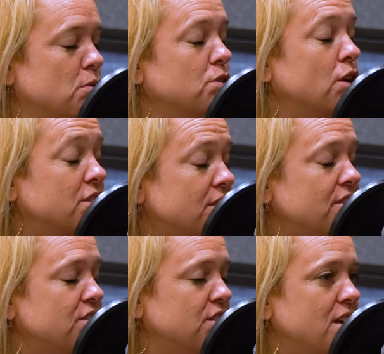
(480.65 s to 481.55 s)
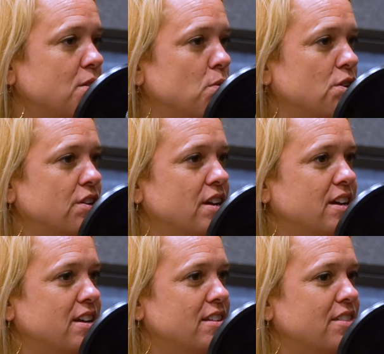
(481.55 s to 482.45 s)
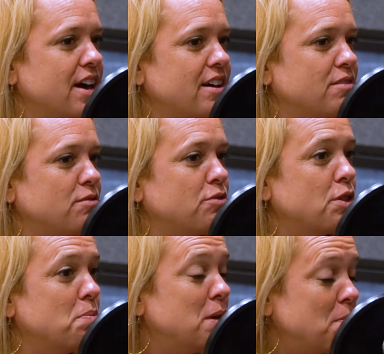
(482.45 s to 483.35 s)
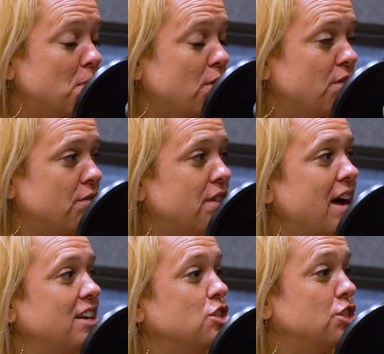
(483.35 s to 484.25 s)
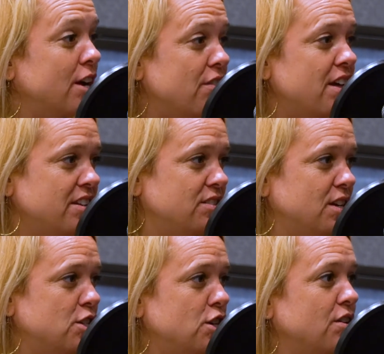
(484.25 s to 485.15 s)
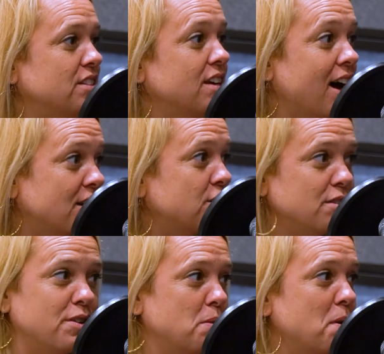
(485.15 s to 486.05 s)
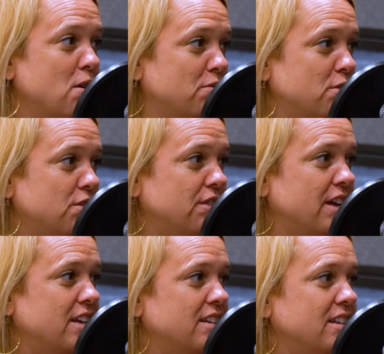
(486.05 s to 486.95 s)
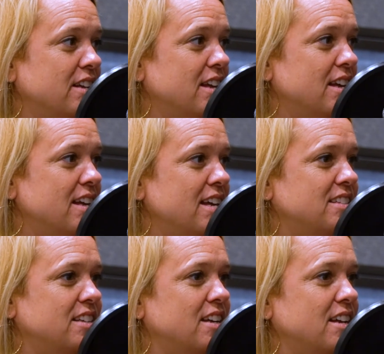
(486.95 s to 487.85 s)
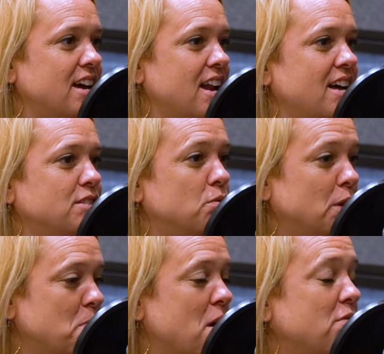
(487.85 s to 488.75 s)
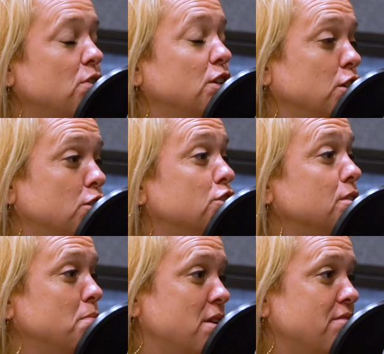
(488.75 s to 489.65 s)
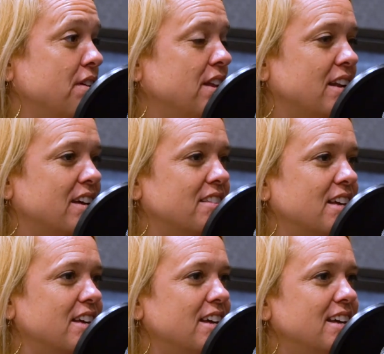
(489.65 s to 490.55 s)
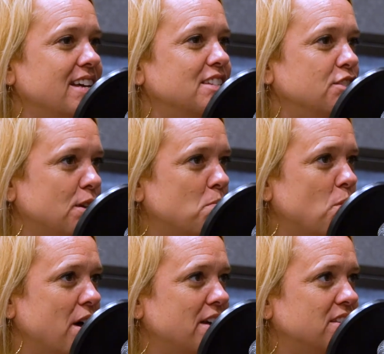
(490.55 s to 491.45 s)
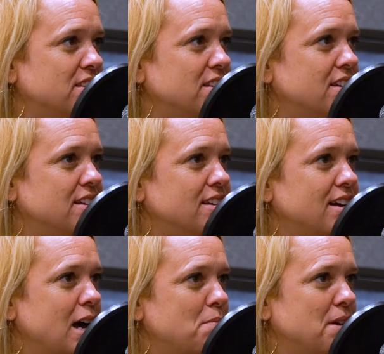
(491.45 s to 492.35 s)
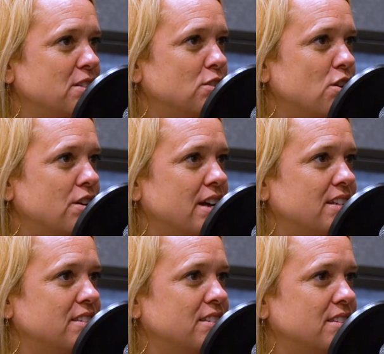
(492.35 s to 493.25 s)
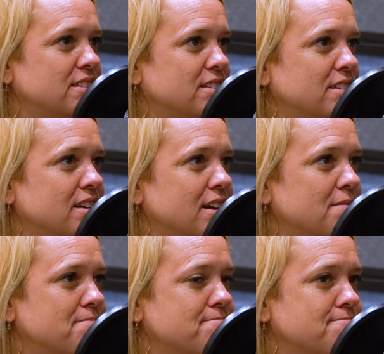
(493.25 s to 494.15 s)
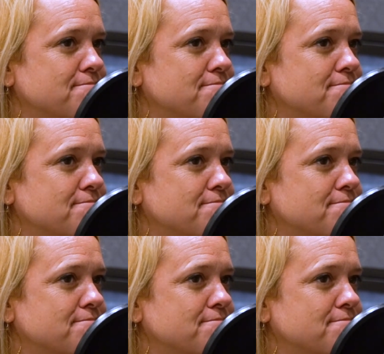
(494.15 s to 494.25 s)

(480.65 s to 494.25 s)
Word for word: the results of his study were that for the people that share that inside joke, it's actually very powerful. Like it, it's an it has a mm-hmm. really powerful inclusion benefit. And I think in some ways, um, as long as um,